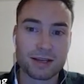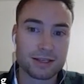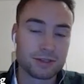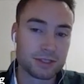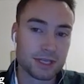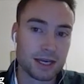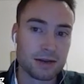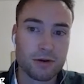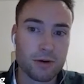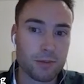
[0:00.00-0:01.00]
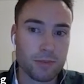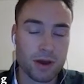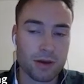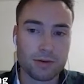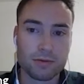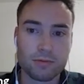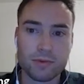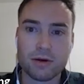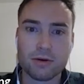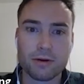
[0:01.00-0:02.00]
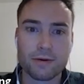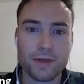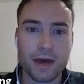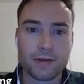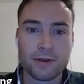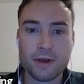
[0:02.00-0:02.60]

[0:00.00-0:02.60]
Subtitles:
they just say, "Oh no, we don't look at that."